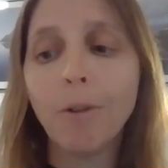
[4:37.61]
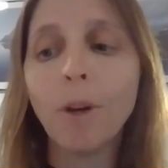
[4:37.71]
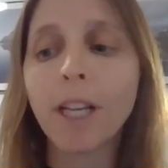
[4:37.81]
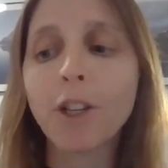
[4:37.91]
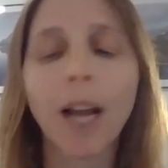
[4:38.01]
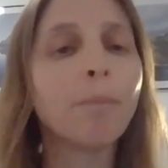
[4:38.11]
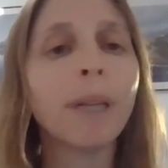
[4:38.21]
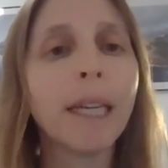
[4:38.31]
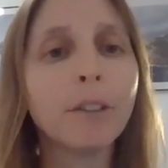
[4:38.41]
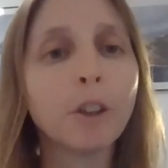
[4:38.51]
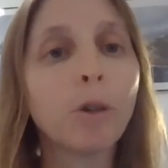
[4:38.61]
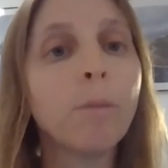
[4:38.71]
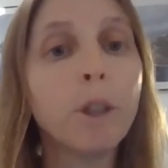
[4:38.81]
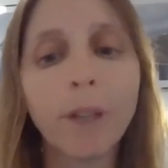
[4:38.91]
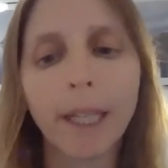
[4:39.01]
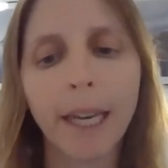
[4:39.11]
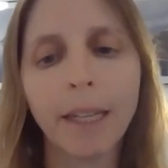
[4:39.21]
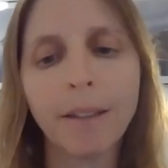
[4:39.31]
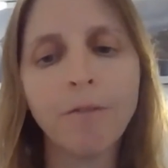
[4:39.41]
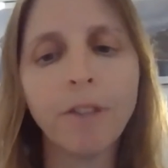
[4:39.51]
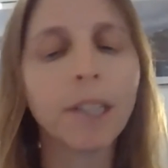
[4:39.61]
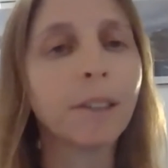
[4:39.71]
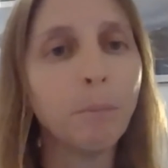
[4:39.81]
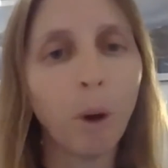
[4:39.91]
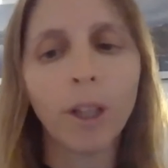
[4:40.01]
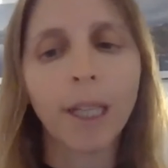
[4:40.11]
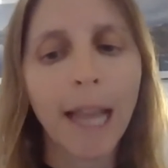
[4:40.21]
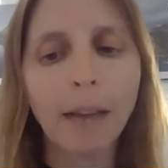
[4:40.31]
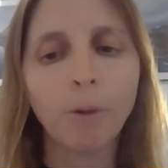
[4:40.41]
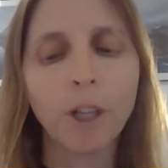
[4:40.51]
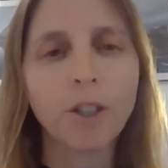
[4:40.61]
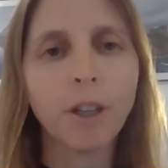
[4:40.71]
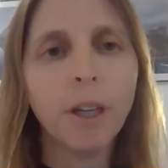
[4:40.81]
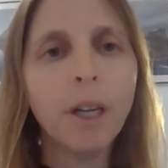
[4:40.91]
when a child begins to communicate via symbolic language,